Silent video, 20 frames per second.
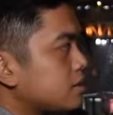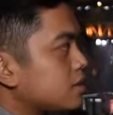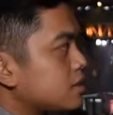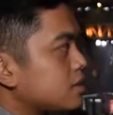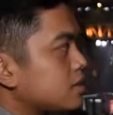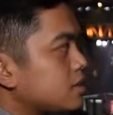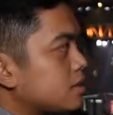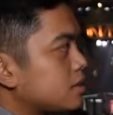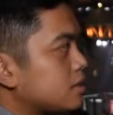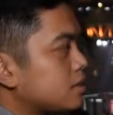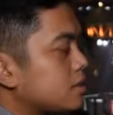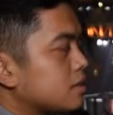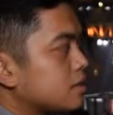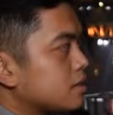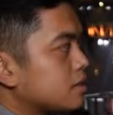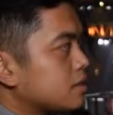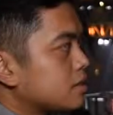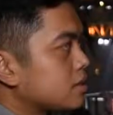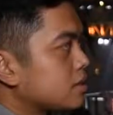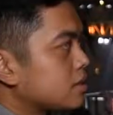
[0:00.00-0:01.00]

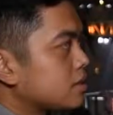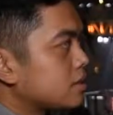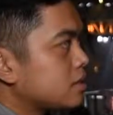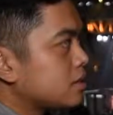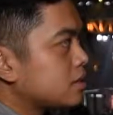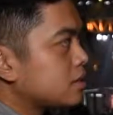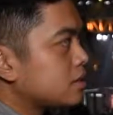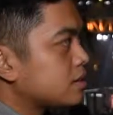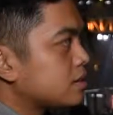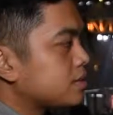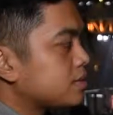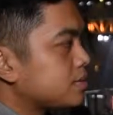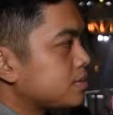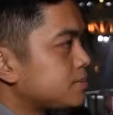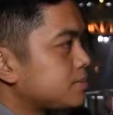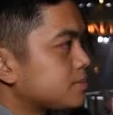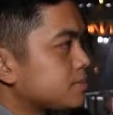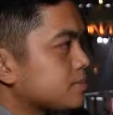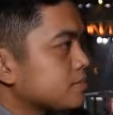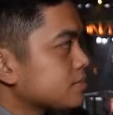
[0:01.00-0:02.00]

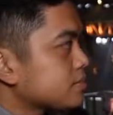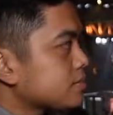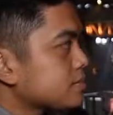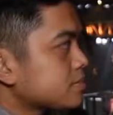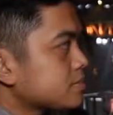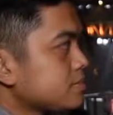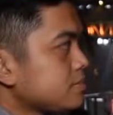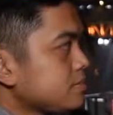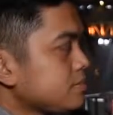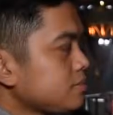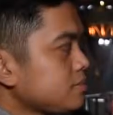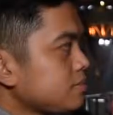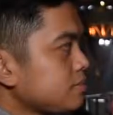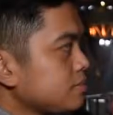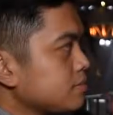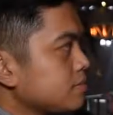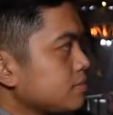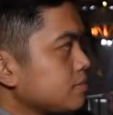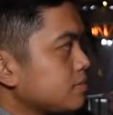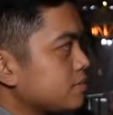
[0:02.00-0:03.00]

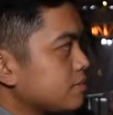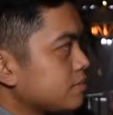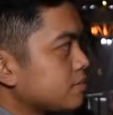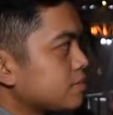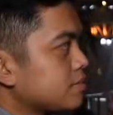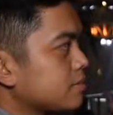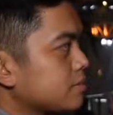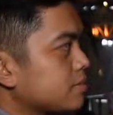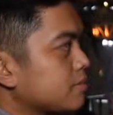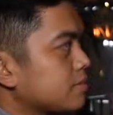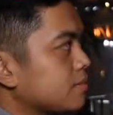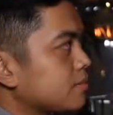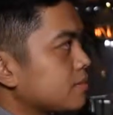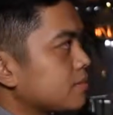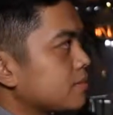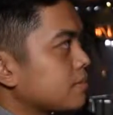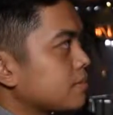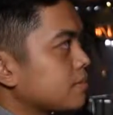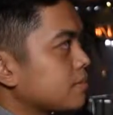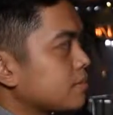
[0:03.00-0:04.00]

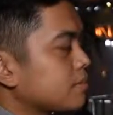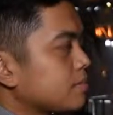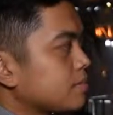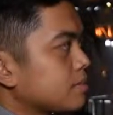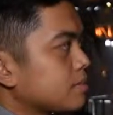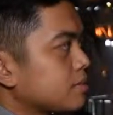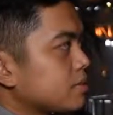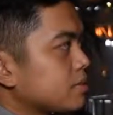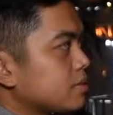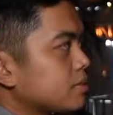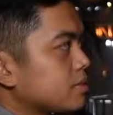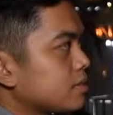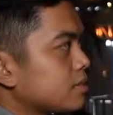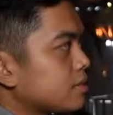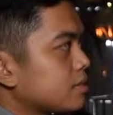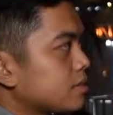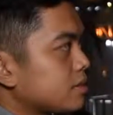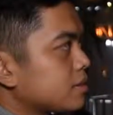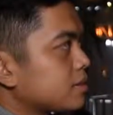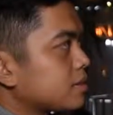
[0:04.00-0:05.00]

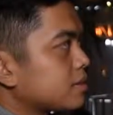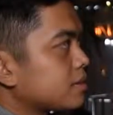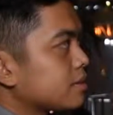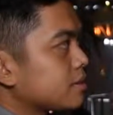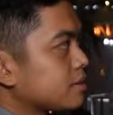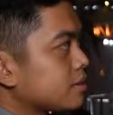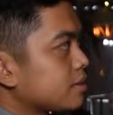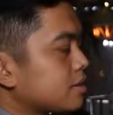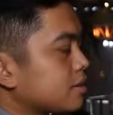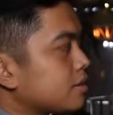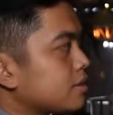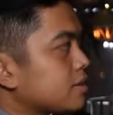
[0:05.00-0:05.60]
(silent)